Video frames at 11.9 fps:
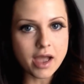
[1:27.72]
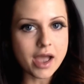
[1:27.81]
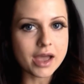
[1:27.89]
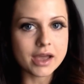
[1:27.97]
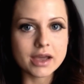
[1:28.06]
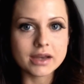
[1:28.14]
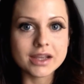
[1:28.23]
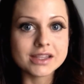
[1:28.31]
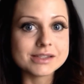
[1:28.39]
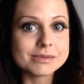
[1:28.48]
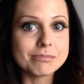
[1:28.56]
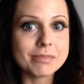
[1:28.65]
And
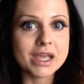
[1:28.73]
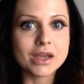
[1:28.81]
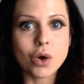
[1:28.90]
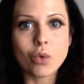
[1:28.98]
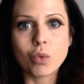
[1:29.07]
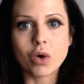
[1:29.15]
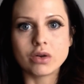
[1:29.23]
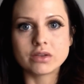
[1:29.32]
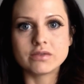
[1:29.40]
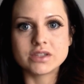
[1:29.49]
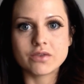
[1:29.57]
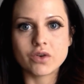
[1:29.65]
it's made a world of
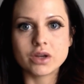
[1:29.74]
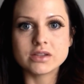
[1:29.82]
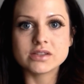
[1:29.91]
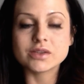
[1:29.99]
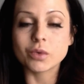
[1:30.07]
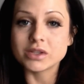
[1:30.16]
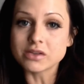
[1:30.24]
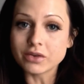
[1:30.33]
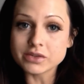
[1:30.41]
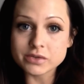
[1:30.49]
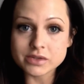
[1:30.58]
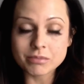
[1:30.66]
difference. So it's
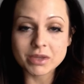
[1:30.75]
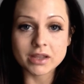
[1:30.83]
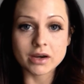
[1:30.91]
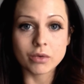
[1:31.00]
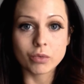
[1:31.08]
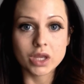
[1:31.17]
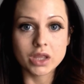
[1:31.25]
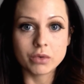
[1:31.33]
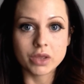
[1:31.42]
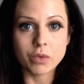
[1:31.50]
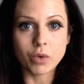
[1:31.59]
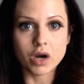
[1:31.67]
also something that I really,
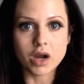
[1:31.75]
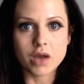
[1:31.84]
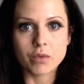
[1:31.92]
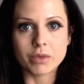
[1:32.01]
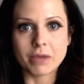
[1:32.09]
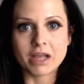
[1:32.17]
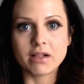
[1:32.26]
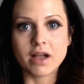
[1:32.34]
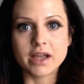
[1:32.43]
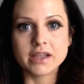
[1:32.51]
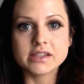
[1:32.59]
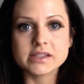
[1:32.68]
really work on with my
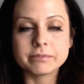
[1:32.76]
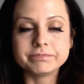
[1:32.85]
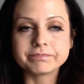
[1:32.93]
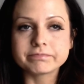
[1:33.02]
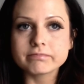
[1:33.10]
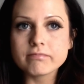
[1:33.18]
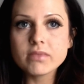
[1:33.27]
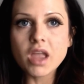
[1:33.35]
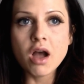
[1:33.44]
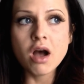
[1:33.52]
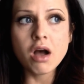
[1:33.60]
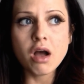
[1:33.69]
clients
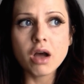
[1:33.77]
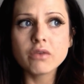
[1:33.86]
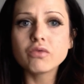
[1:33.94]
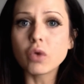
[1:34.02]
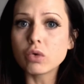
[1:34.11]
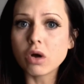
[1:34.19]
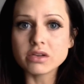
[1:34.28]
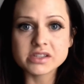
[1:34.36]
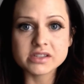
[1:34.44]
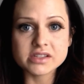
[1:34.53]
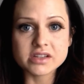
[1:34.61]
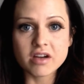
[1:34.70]
on phone calls
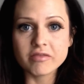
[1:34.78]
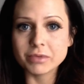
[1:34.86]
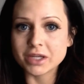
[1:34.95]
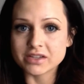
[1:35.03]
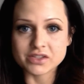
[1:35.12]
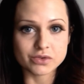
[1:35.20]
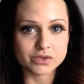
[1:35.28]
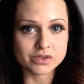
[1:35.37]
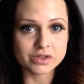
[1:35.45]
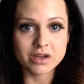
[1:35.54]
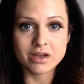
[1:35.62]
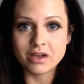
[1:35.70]
and stuff because
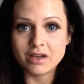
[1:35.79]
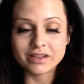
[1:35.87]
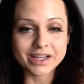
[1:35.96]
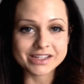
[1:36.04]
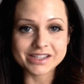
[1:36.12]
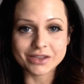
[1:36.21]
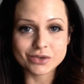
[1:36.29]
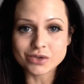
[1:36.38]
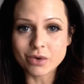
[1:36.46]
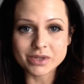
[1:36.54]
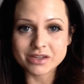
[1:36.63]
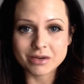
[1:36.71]
like I said, there's
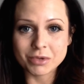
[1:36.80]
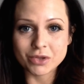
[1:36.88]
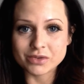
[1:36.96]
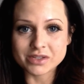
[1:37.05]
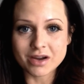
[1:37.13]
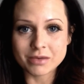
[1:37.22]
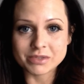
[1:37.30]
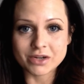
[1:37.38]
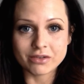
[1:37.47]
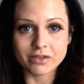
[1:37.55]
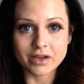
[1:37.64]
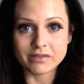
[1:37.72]
always going to be those times
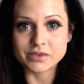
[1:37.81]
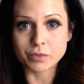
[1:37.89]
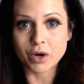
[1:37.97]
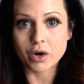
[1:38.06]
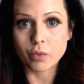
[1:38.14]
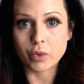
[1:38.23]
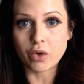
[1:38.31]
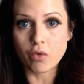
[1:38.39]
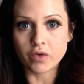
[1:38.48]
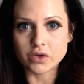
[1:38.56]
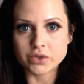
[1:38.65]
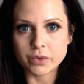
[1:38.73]
in our lives where we
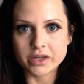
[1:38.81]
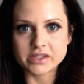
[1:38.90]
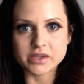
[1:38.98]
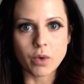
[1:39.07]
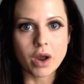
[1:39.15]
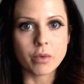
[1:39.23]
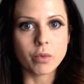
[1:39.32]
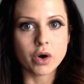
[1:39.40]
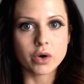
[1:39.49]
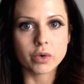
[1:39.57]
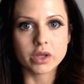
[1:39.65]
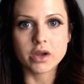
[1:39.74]
overdo it. So I
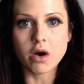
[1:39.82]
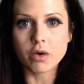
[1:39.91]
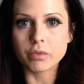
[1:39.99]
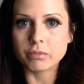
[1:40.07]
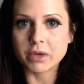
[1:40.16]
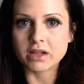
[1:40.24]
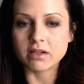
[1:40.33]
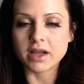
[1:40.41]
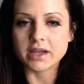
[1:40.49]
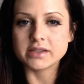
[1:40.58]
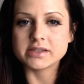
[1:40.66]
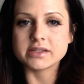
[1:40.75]
work really hard with my
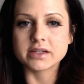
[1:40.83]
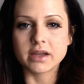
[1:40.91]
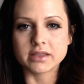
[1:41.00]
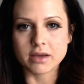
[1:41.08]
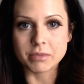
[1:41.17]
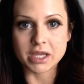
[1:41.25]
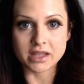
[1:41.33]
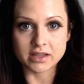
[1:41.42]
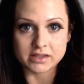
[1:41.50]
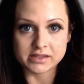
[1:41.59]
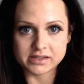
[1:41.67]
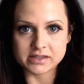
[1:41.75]
clients to get them in
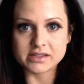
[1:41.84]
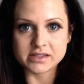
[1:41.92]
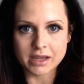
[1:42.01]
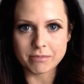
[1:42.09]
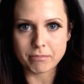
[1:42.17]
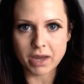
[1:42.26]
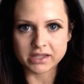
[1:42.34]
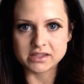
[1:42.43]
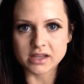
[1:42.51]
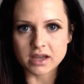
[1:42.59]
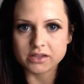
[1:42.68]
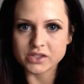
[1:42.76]
this same
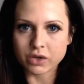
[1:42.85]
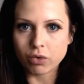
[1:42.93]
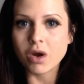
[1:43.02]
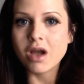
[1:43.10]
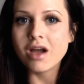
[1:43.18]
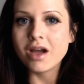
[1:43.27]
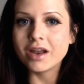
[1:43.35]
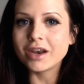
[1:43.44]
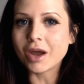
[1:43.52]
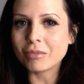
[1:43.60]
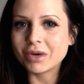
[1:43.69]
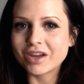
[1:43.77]
mindset. So
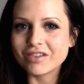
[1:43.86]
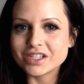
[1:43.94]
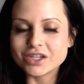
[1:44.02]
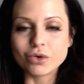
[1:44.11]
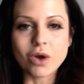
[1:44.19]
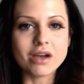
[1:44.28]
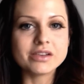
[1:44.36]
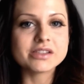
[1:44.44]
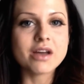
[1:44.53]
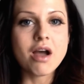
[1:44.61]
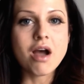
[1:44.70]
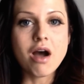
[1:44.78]
now I'm going to give it to you guys.
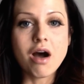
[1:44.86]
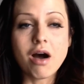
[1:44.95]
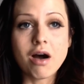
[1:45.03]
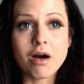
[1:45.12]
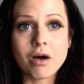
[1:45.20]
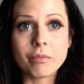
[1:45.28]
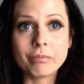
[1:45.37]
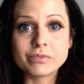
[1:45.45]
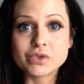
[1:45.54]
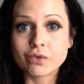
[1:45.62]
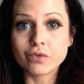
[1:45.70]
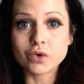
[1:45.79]

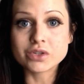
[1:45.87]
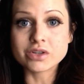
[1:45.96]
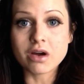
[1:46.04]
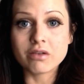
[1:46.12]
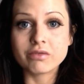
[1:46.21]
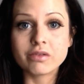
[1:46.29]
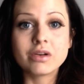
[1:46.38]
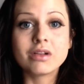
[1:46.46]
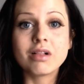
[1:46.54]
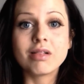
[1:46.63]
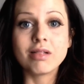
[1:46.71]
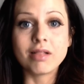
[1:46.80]
So first off,
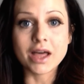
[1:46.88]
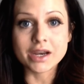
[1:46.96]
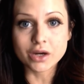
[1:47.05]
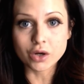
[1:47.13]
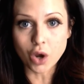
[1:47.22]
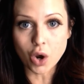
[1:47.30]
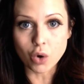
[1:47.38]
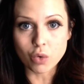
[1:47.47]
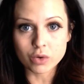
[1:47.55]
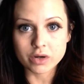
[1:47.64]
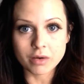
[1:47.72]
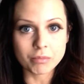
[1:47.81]
let it go.
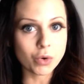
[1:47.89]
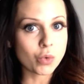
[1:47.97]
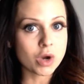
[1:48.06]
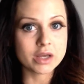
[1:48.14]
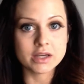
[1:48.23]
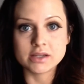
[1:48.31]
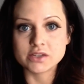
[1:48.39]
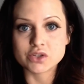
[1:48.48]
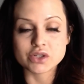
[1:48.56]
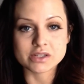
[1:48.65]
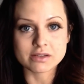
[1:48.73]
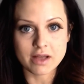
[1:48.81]
Number one is
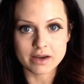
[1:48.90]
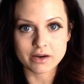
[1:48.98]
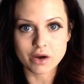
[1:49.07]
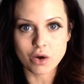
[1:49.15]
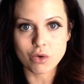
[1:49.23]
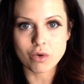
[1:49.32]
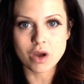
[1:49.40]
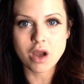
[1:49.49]
just let it go.